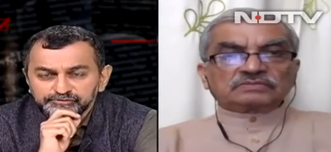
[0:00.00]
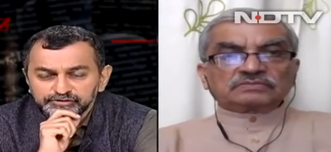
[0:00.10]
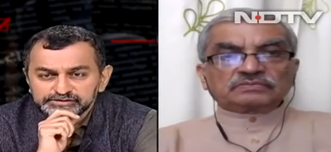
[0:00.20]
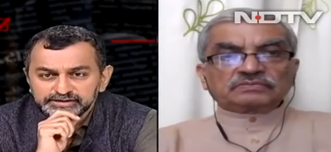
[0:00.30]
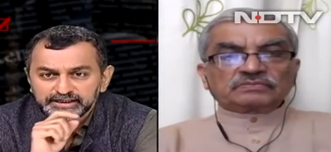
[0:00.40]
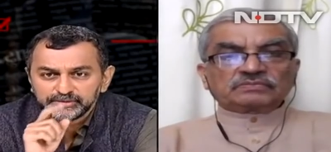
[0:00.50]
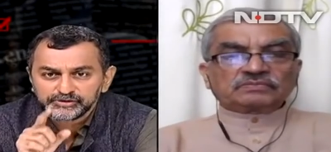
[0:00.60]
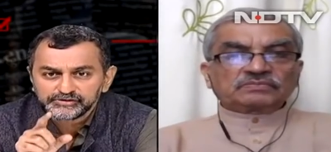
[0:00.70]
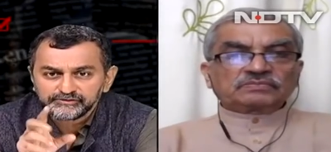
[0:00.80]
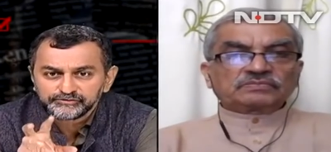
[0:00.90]
Speaker 1: for a second
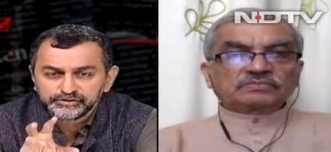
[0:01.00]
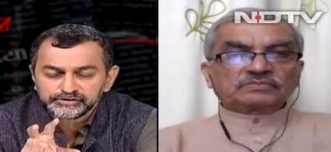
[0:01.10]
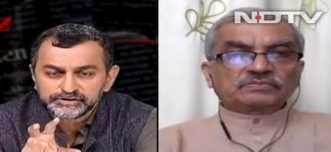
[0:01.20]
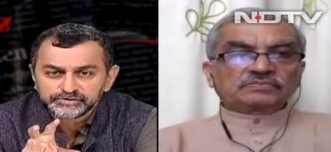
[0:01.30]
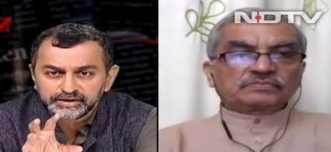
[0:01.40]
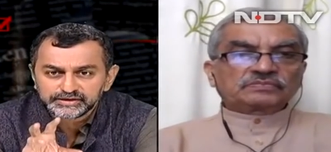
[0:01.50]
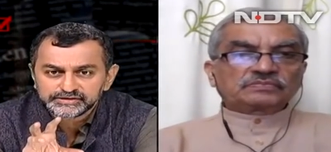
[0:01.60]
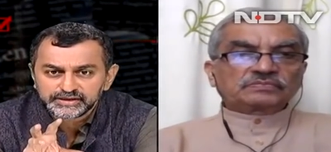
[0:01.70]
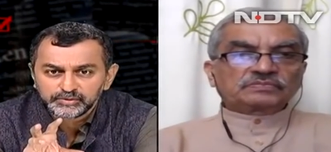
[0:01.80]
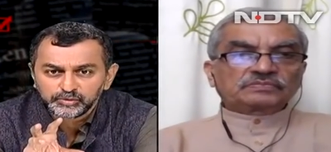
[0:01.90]
because our viewers need to
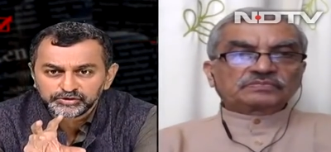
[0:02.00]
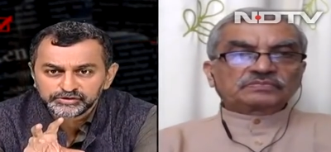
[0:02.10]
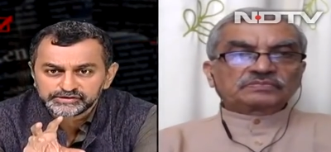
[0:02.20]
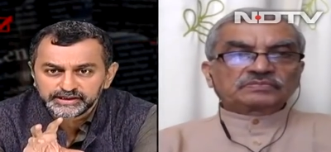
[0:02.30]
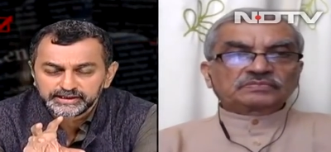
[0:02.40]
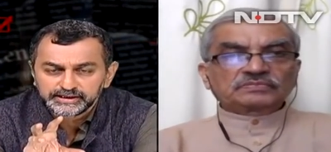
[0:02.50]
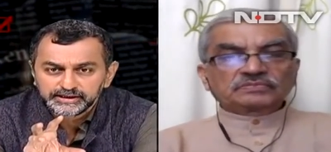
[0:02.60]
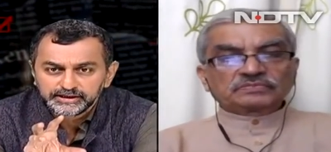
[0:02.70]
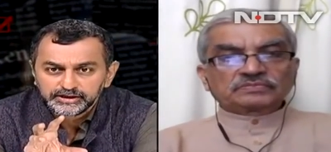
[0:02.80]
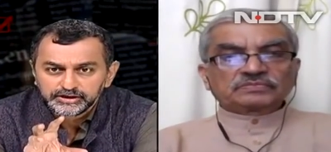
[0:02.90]
understand what you're saying.
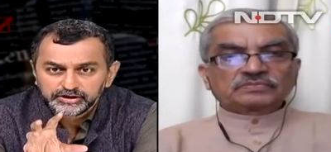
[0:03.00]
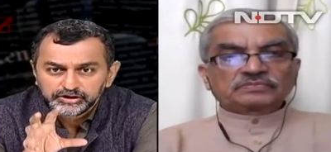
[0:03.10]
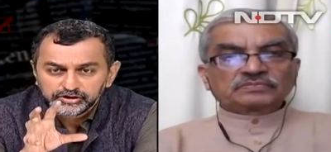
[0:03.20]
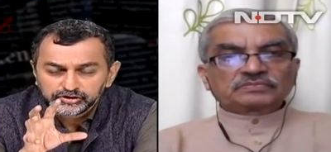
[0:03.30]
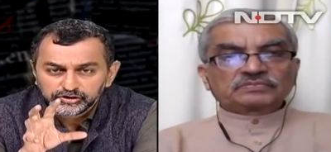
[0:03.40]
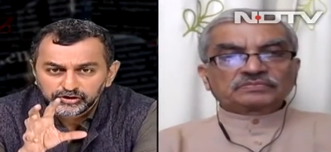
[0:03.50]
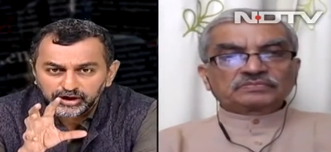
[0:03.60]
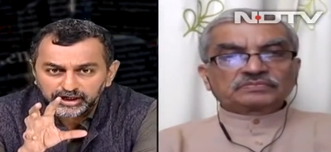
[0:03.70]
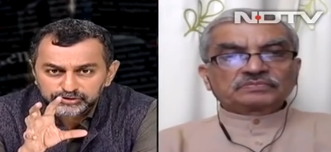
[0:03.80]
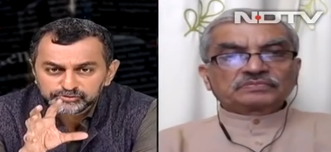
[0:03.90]
You're,
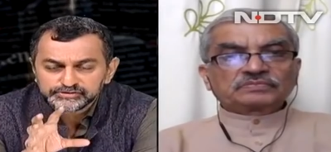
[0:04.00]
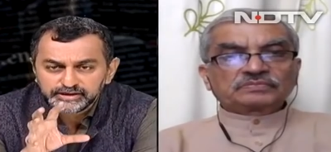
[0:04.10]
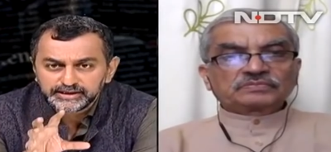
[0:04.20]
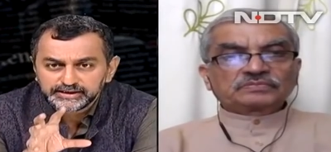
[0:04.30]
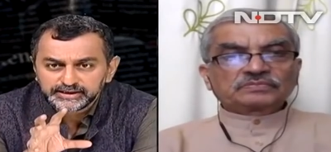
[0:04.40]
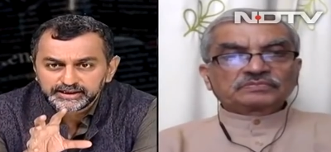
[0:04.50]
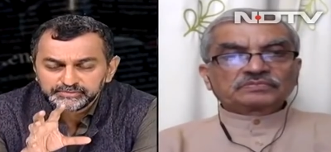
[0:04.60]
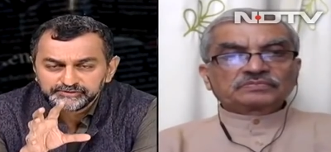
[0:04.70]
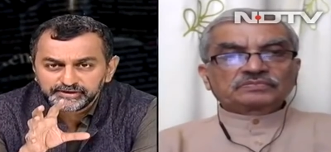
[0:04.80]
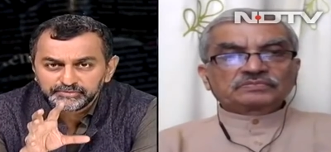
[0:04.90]
are you saying, correct
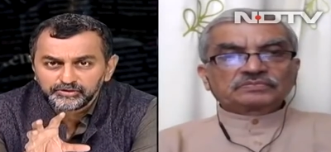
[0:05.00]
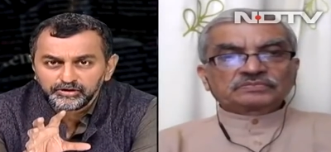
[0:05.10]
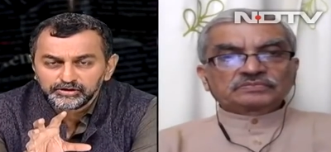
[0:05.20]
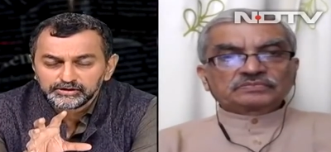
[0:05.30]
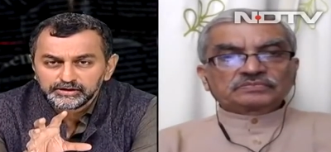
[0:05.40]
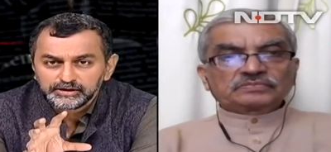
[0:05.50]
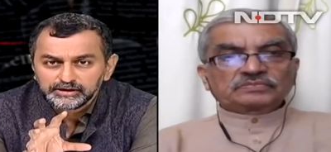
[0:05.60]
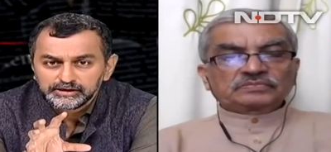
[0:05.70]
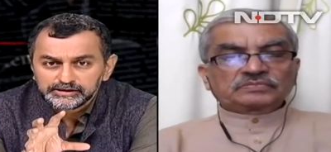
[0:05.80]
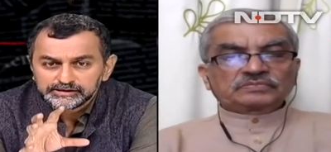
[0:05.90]
me if I'm wrong,
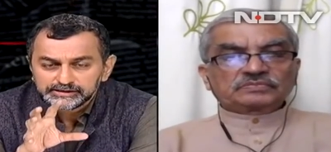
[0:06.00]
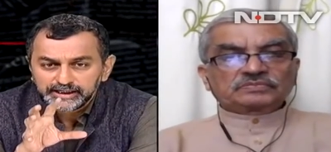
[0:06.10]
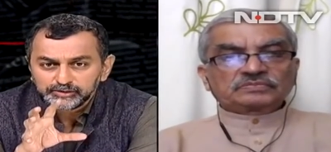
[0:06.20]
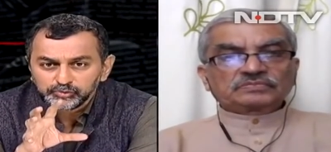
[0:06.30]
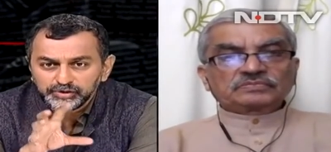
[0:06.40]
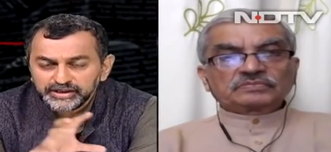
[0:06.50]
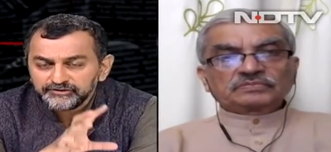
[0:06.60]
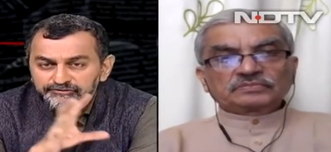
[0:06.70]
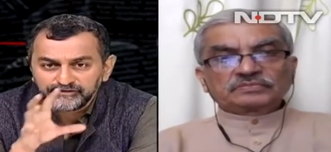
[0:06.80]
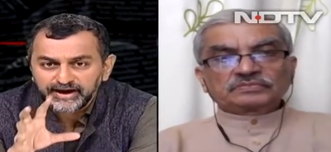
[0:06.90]
that we
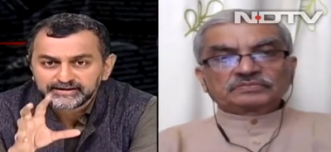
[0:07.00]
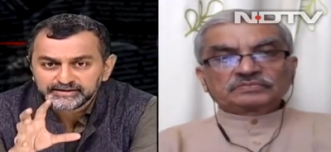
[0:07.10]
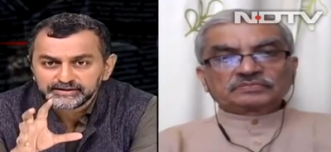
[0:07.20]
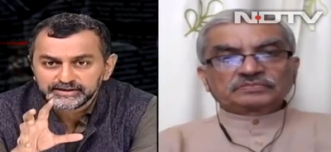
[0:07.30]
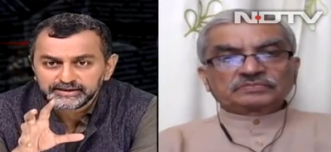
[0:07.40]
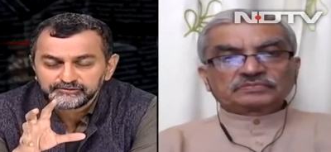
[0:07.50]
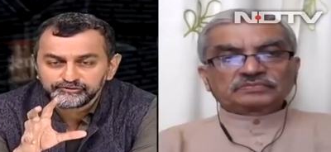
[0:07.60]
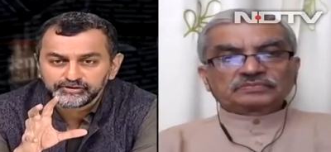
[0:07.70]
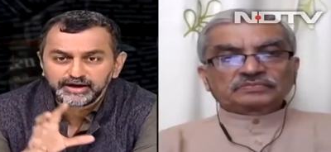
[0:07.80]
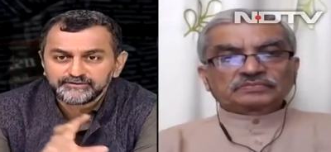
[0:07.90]
have factored in
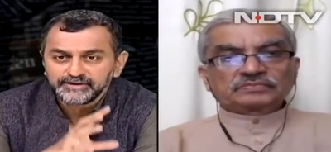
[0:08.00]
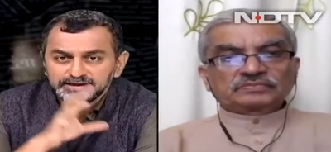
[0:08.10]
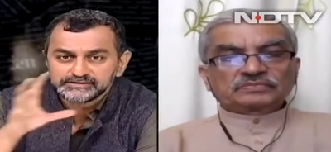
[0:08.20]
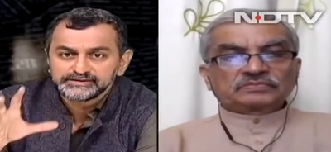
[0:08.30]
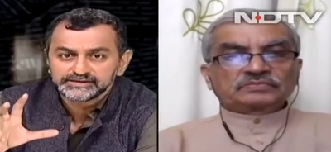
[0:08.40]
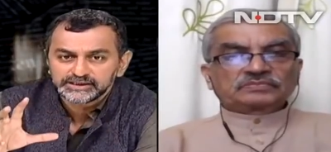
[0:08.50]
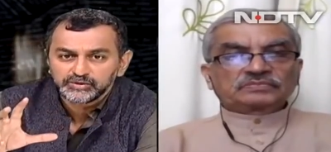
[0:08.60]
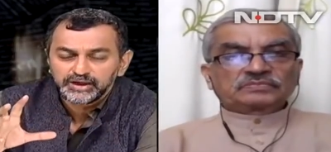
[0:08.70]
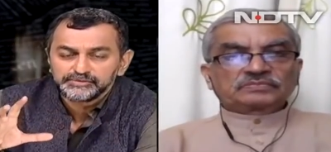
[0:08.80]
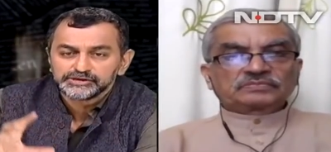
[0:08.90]
for our vaccine
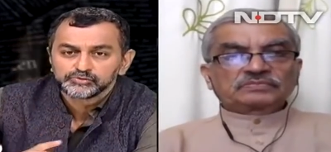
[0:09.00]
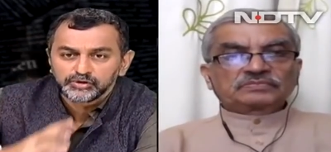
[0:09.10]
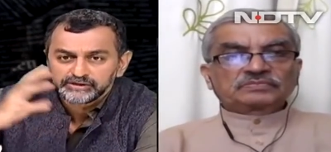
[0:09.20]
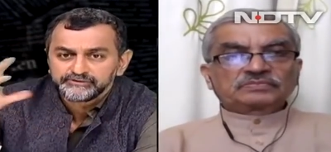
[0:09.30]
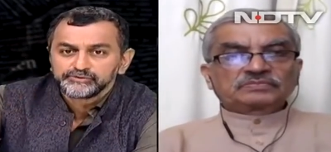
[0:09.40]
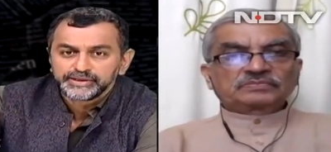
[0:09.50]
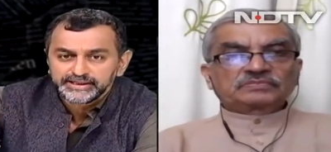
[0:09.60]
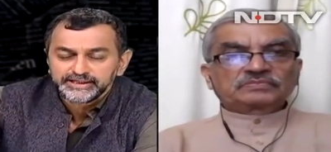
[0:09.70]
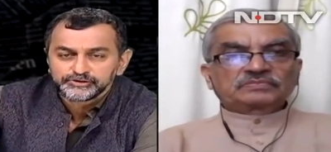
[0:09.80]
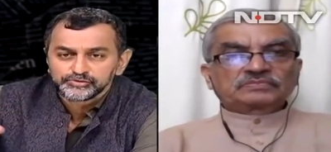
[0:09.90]
requirements, whatever we
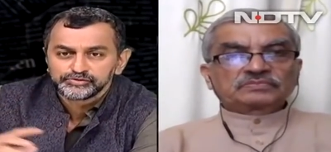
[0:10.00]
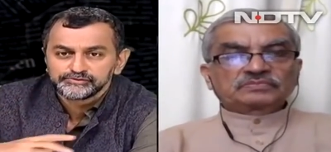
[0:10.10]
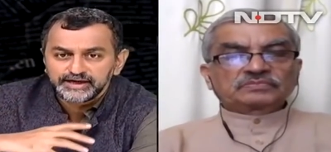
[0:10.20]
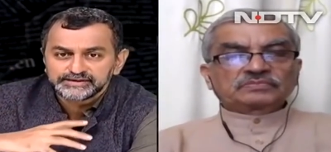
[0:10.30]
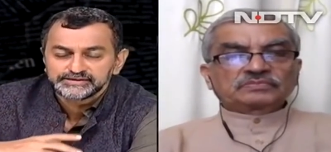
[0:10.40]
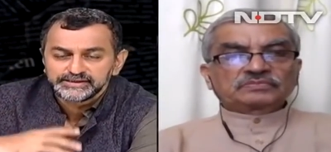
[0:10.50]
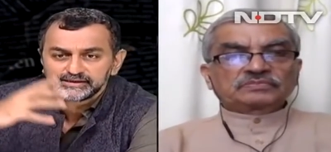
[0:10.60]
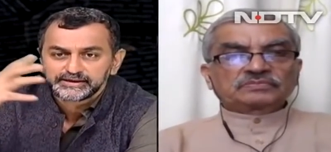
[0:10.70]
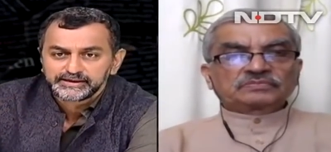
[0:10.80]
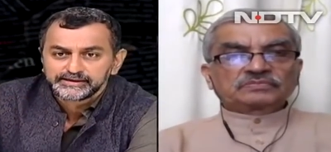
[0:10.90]
need to vaccinate
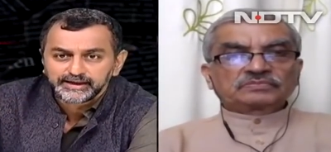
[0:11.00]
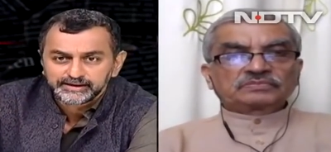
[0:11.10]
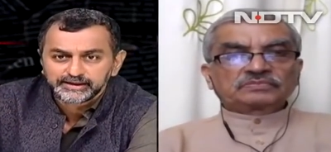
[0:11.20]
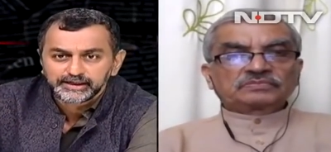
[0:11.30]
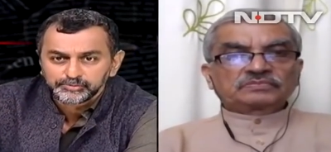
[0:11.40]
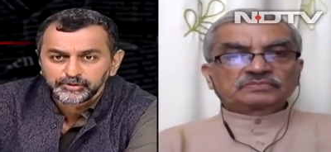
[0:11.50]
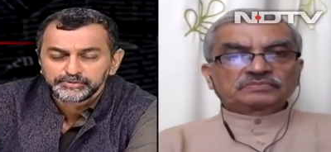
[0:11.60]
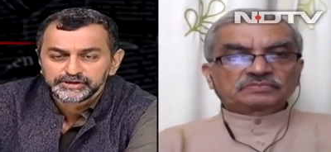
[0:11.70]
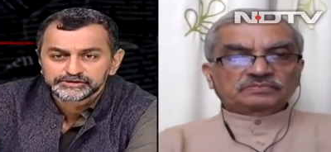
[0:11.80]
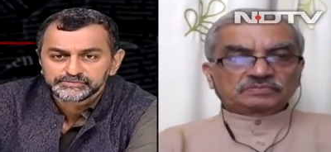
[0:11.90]
our entire adult
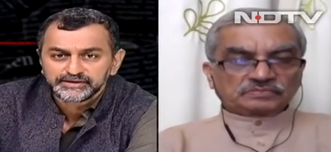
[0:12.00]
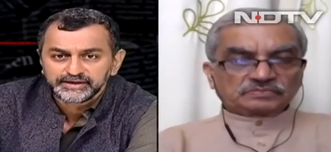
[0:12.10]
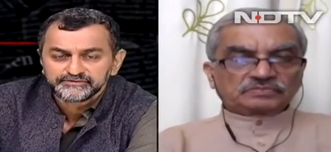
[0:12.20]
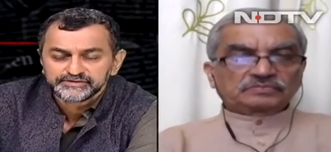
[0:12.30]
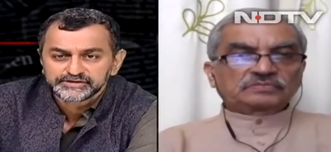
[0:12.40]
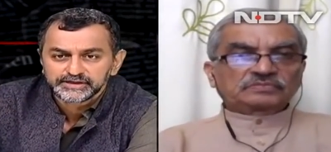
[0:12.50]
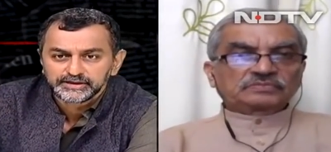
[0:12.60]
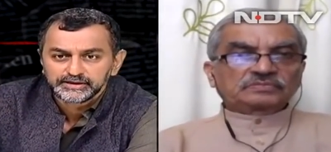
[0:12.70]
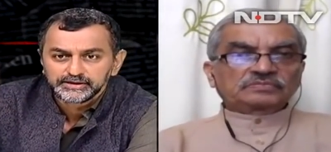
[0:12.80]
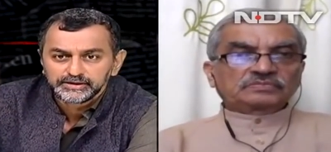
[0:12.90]
population by the end of this
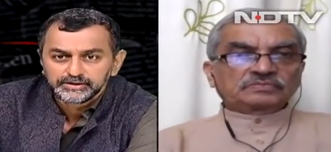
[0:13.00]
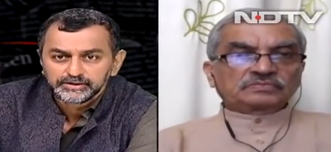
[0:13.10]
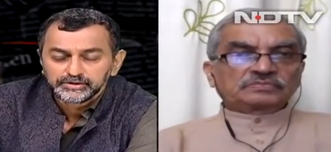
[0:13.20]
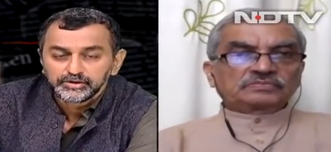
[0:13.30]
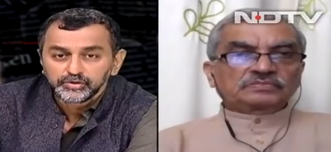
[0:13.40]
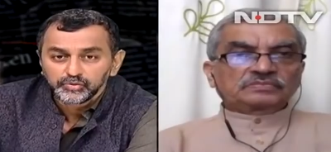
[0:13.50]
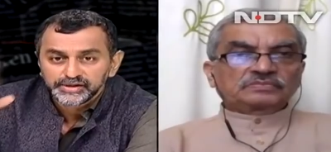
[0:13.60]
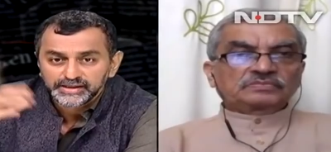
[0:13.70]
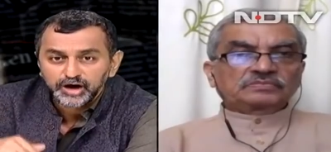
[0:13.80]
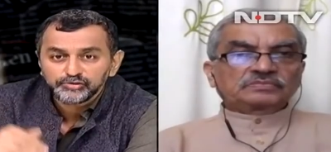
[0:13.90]
year,
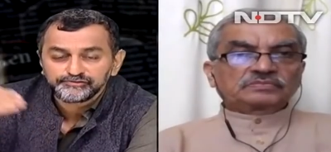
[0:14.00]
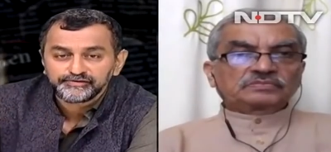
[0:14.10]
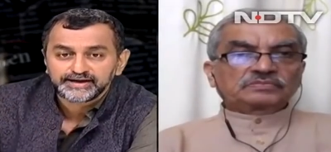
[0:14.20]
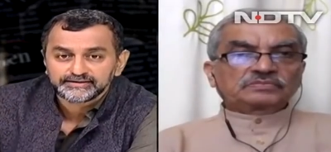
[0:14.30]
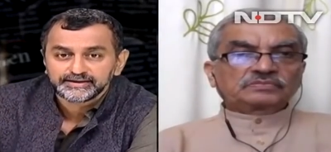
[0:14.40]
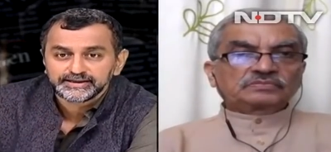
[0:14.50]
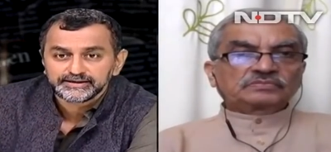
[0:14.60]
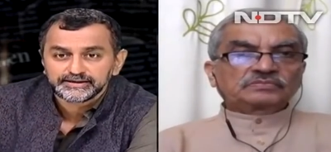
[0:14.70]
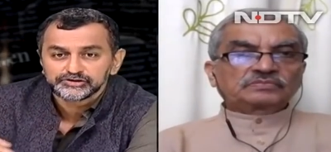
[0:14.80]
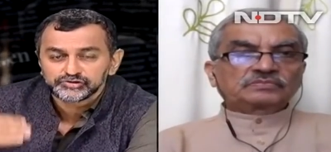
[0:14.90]
without factoring in
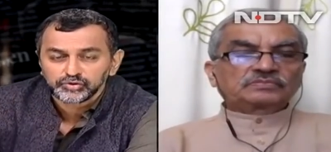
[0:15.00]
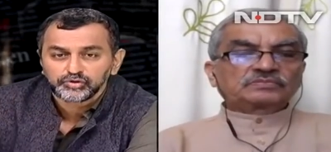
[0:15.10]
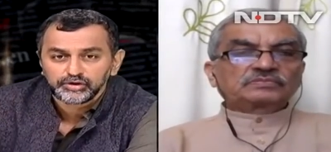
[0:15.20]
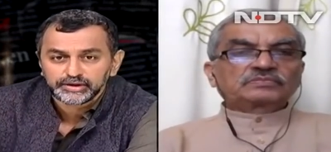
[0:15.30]
these so called